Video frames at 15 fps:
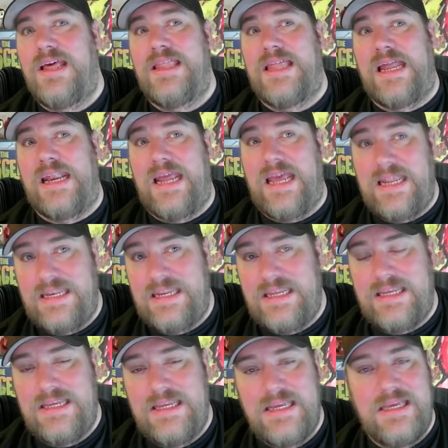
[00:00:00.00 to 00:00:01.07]
That
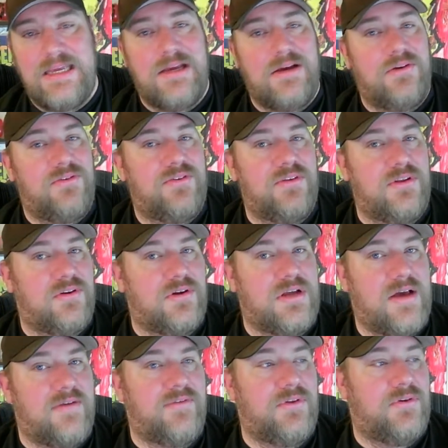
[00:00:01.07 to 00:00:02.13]
ending was a little
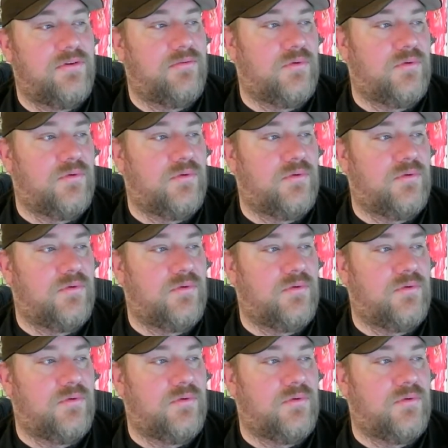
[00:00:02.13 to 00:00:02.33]
convoluted.